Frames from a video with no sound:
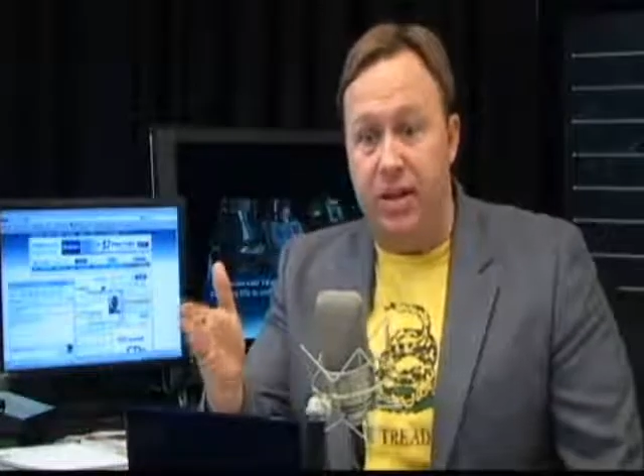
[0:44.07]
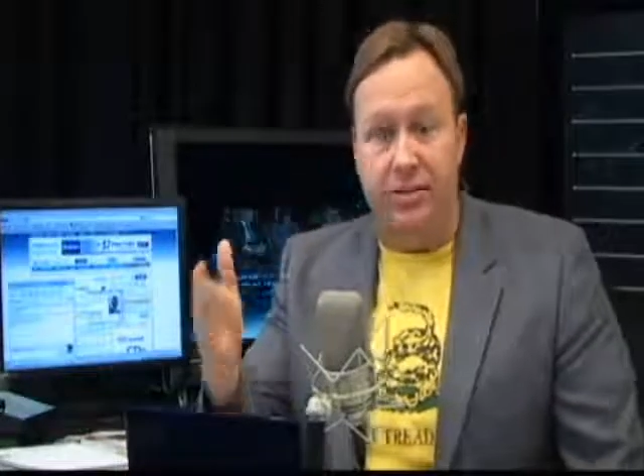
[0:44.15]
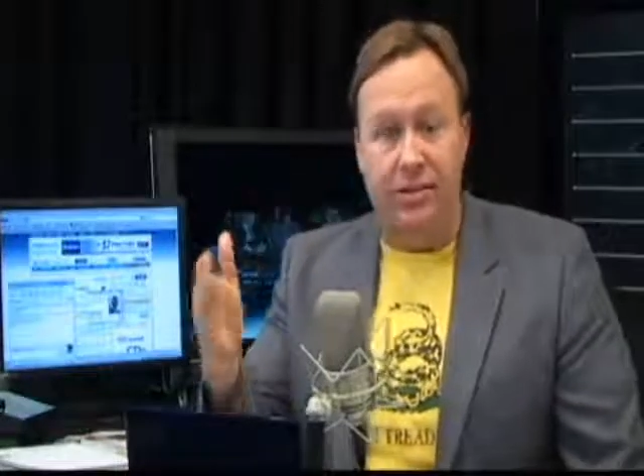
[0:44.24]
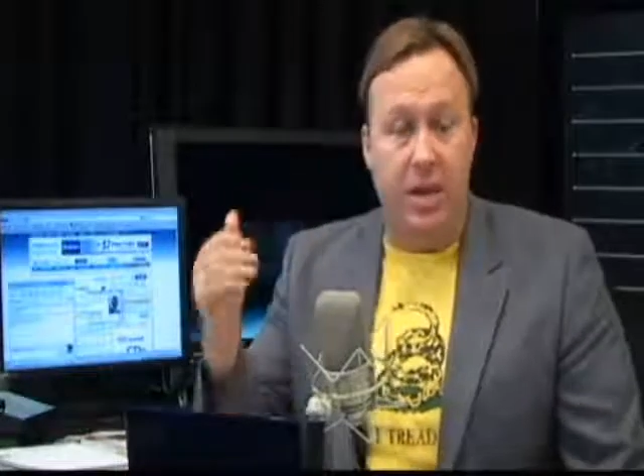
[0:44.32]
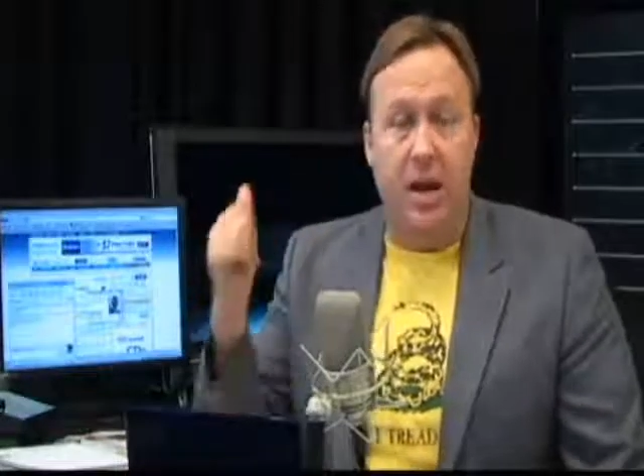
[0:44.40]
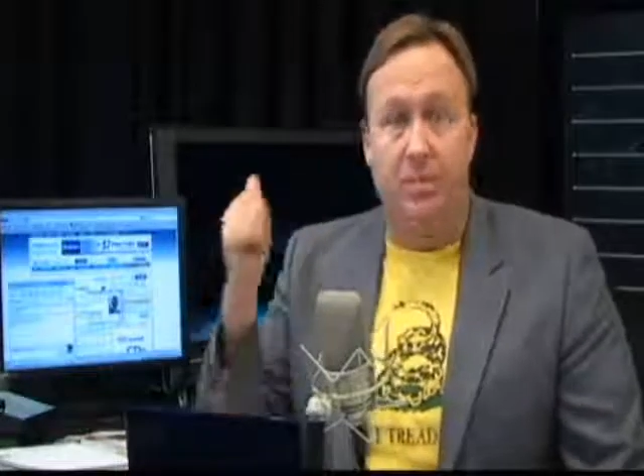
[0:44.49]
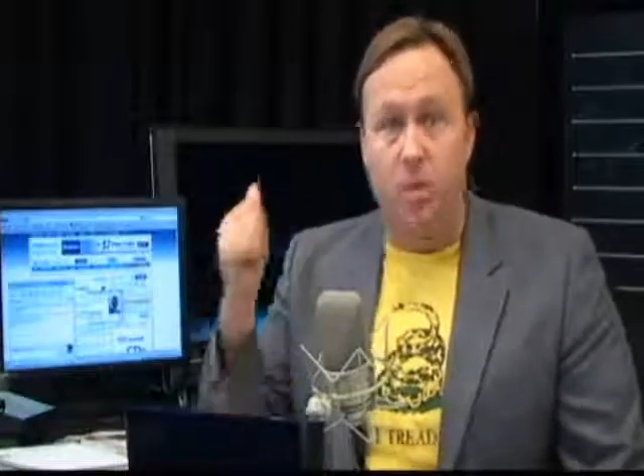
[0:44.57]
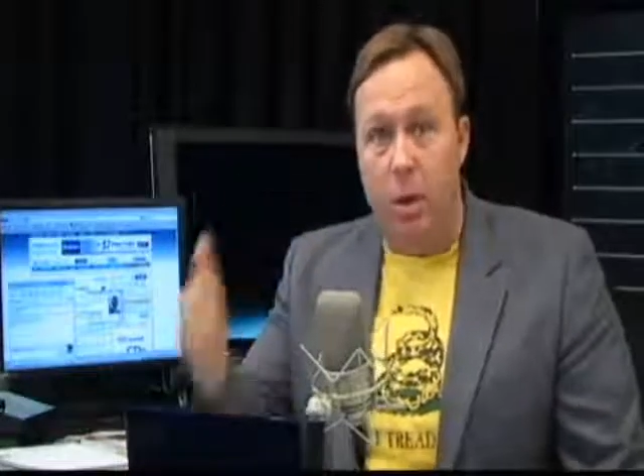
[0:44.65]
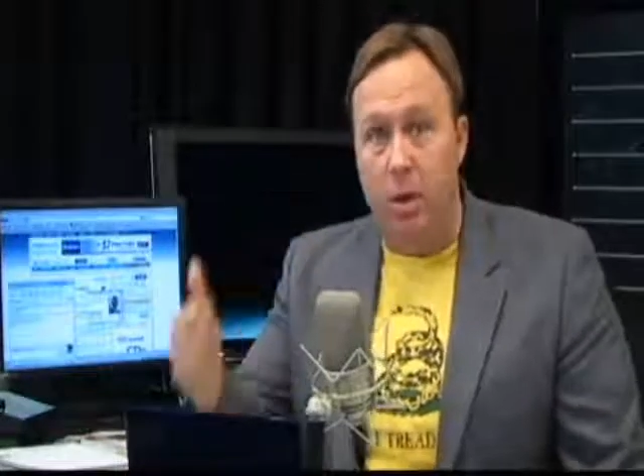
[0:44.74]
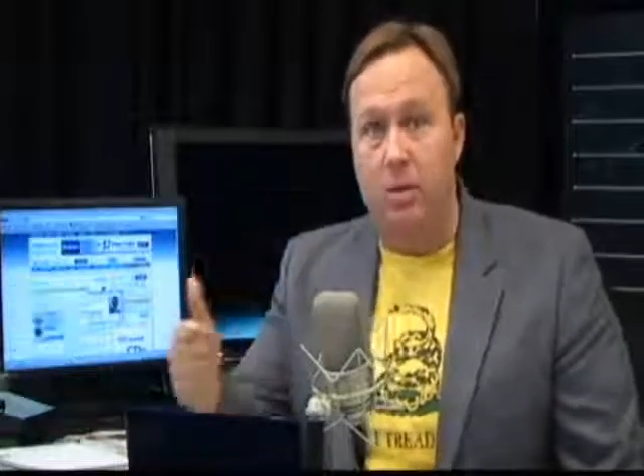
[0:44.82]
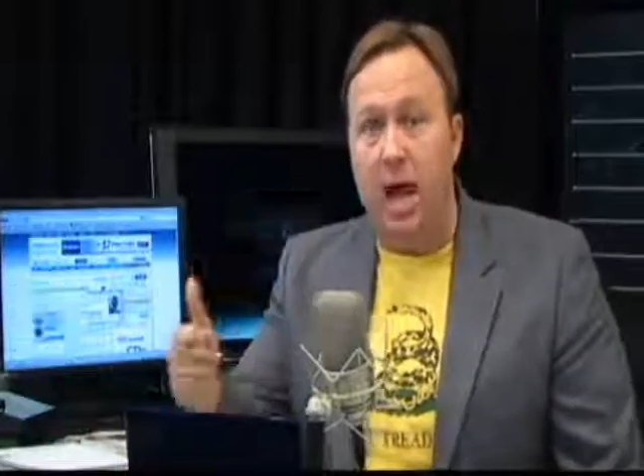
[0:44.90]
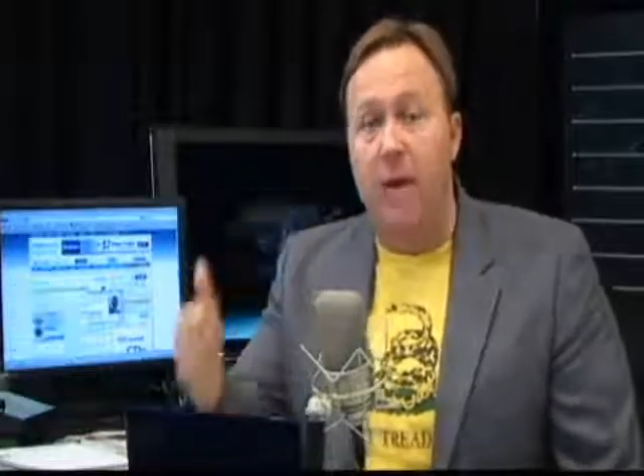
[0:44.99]
is they've set up
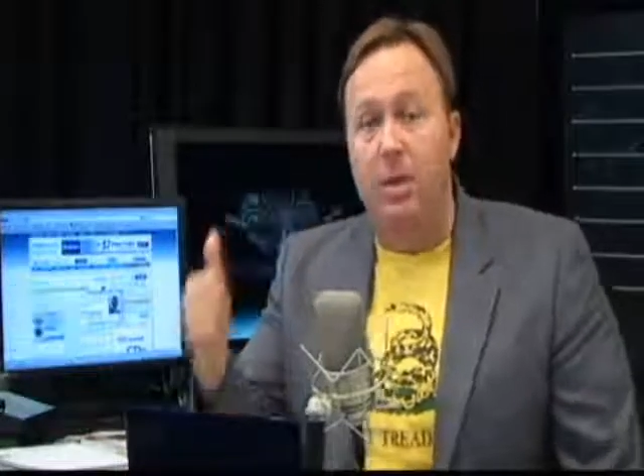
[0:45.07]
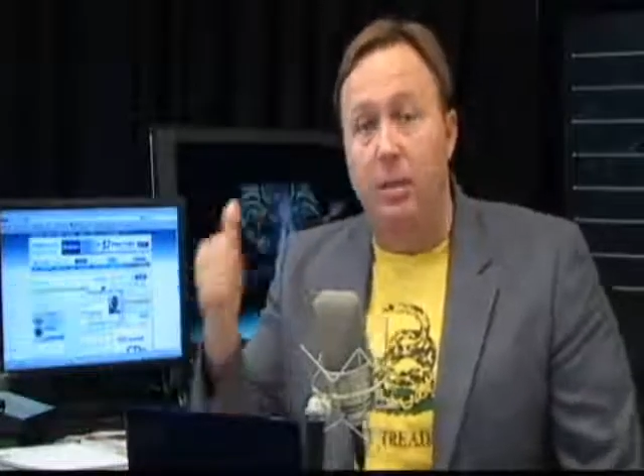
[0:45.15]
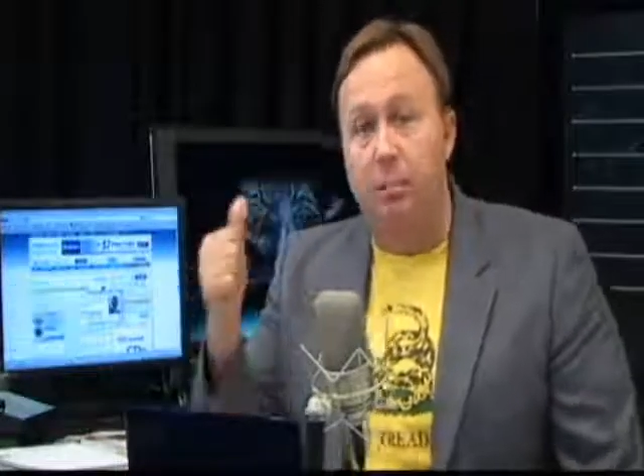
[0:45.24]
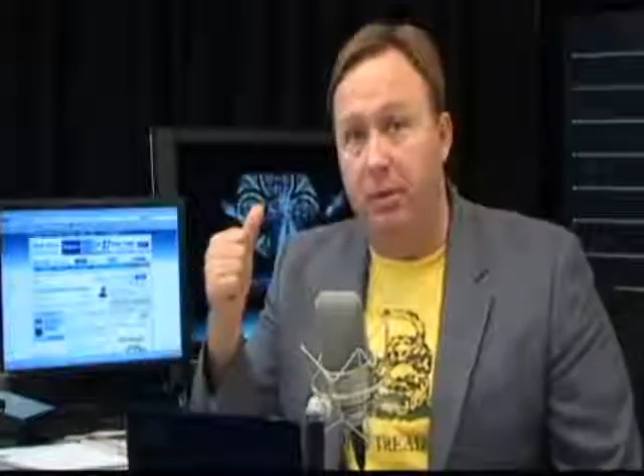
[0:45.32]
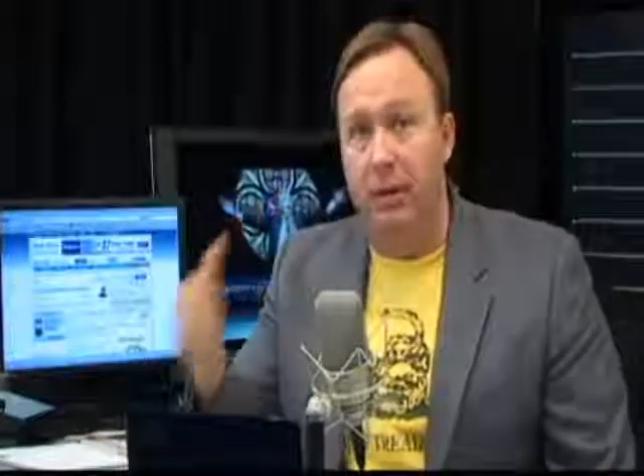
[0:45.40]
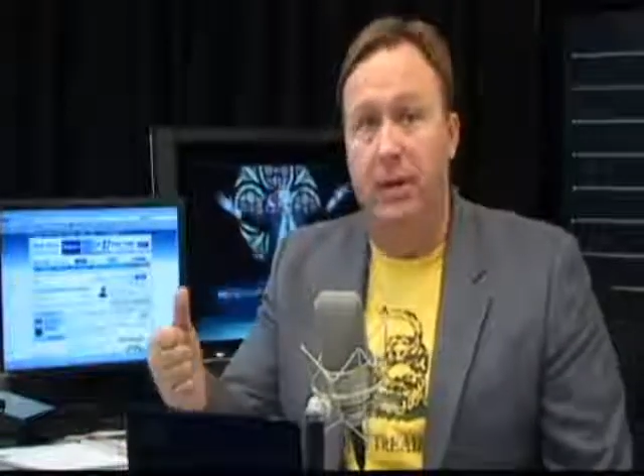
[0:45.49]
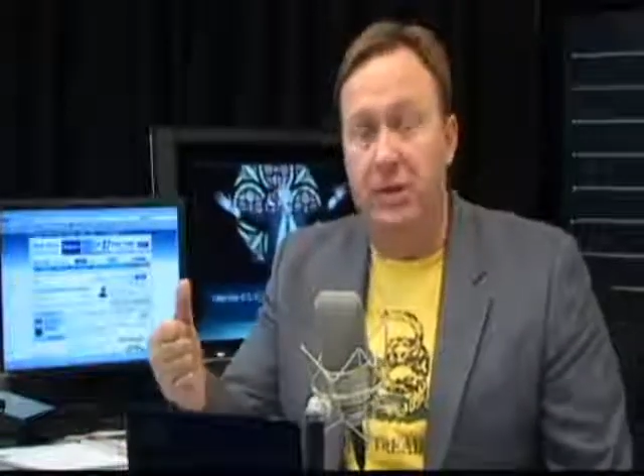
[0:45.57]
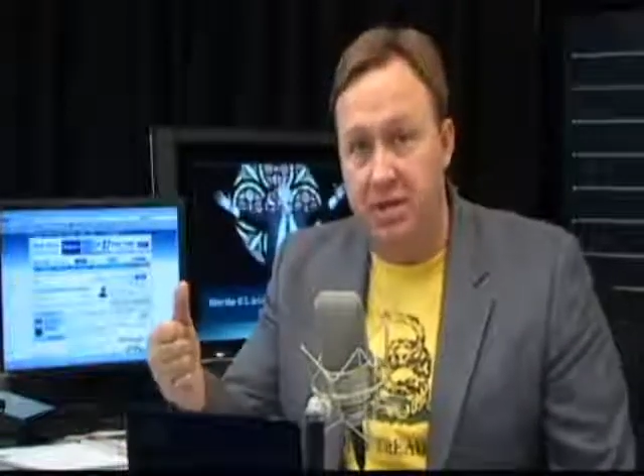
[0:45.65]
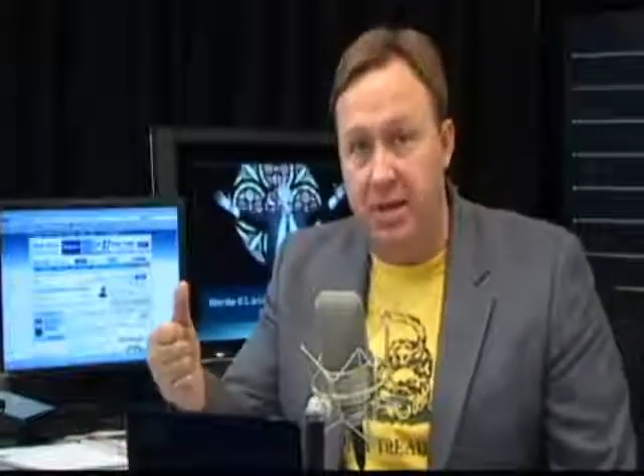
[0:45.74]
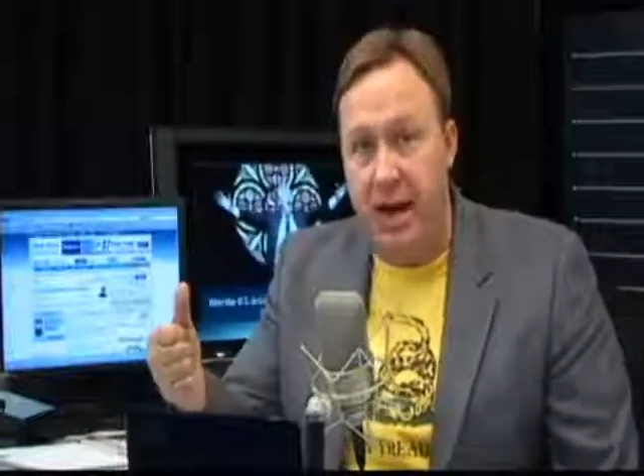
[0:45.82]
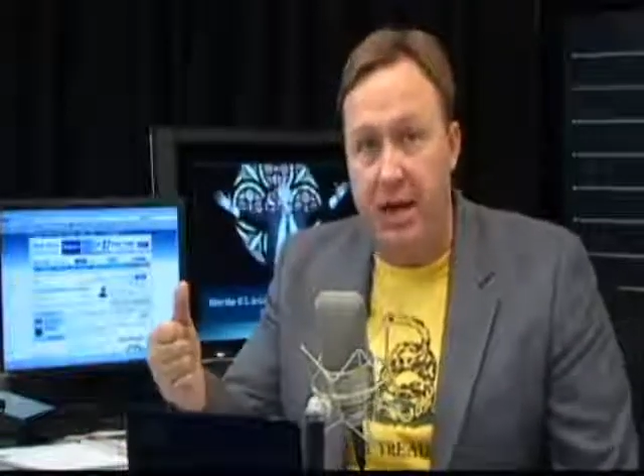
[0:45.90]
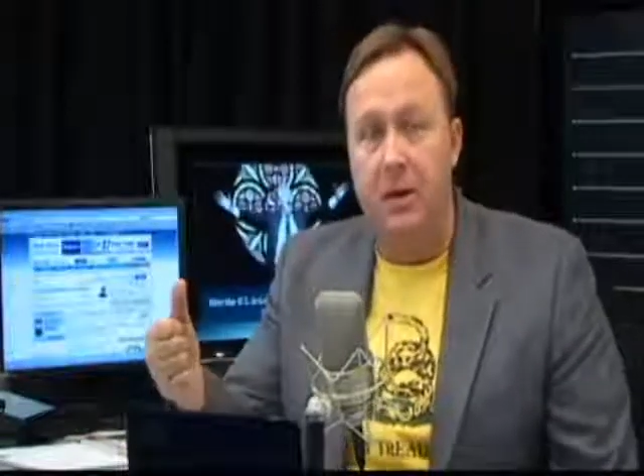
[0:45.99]
Northcom in the
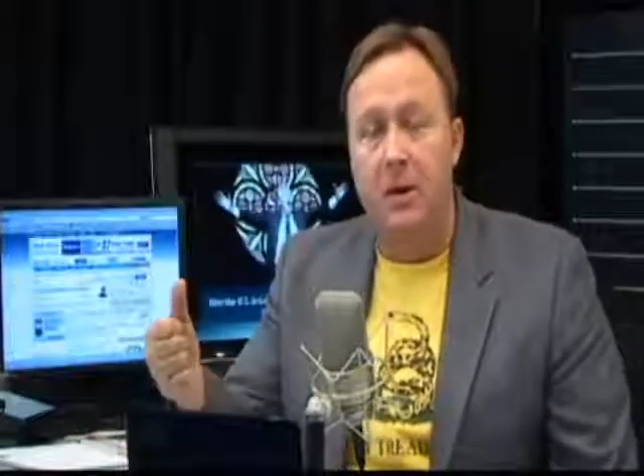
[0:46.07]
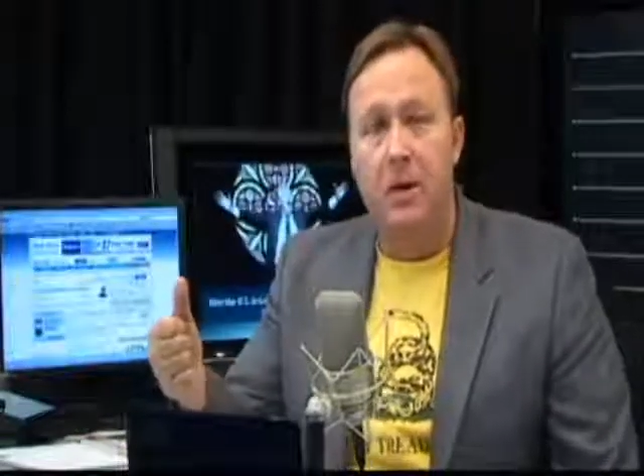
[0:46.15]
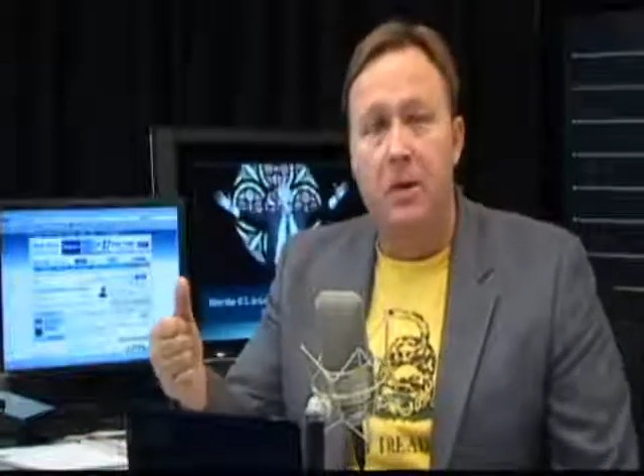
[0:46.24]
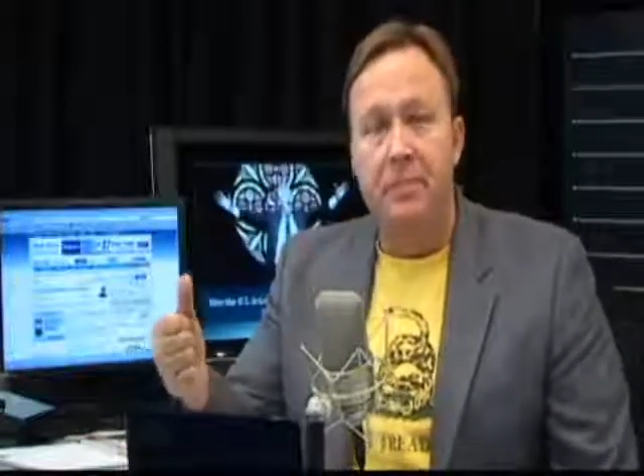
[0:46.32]
police state,